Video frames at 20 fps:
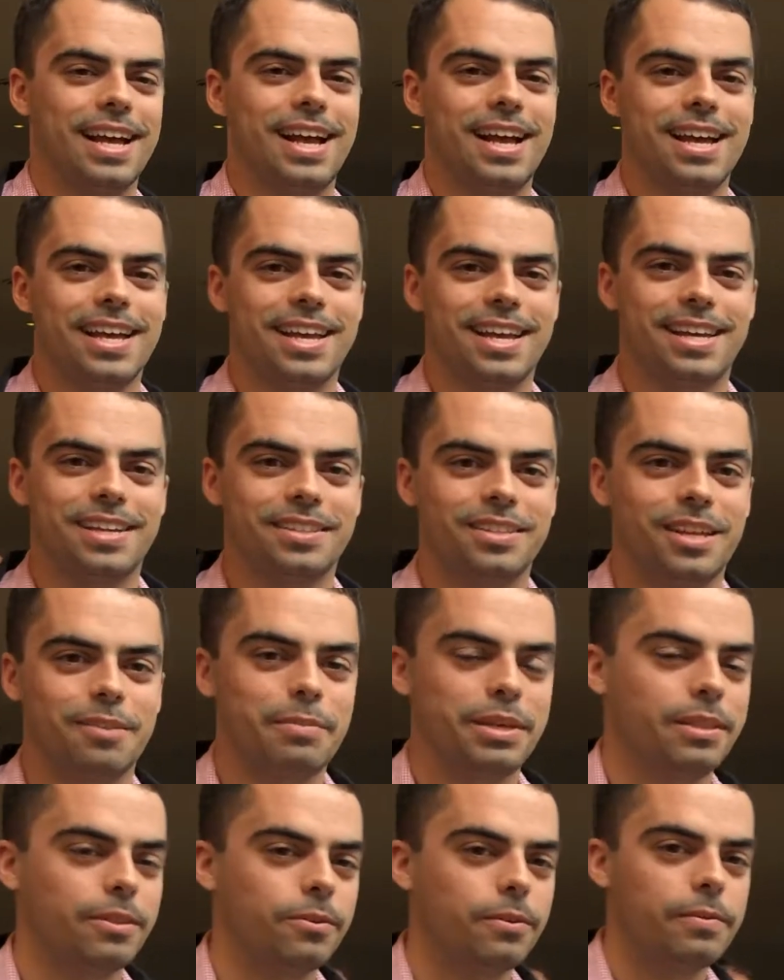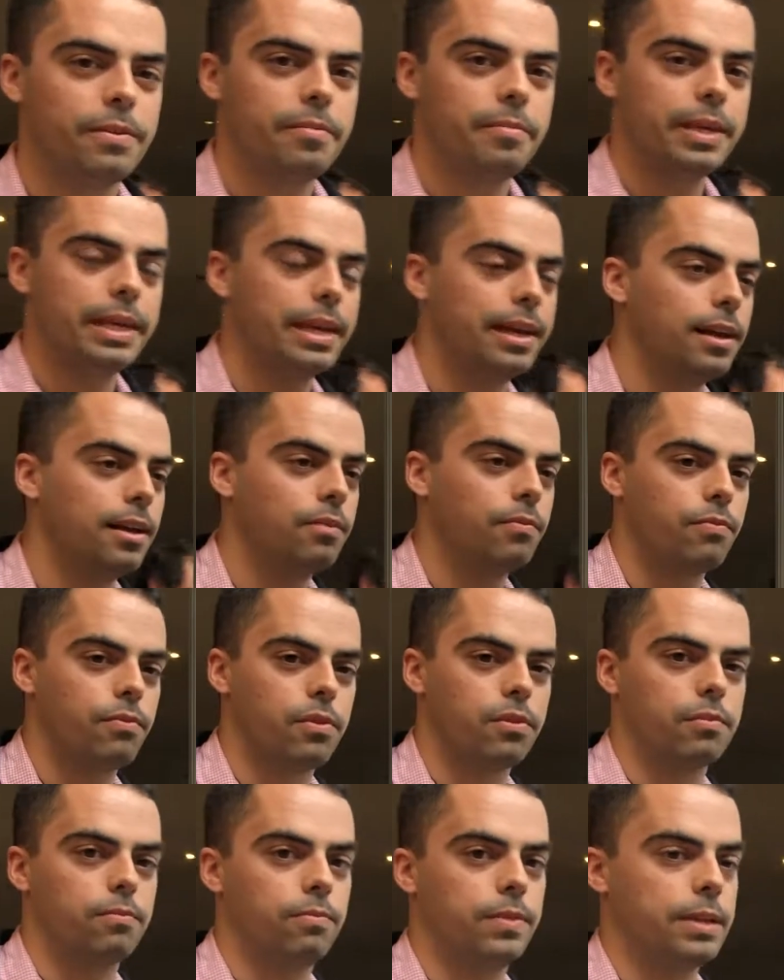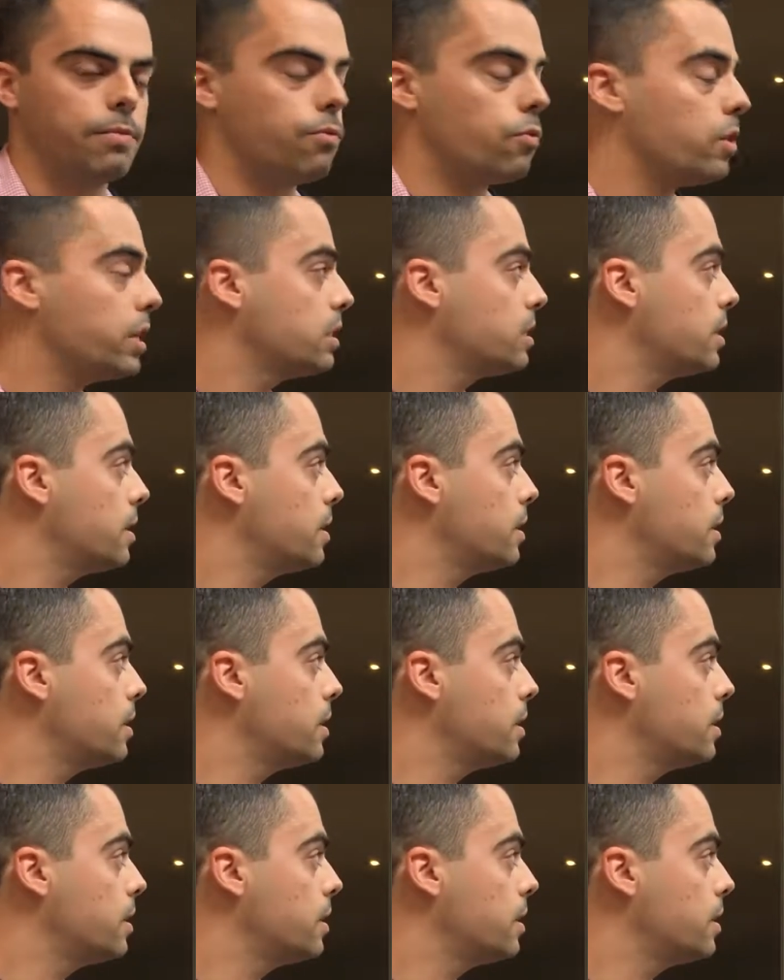Hi, I'm David Miguel from the French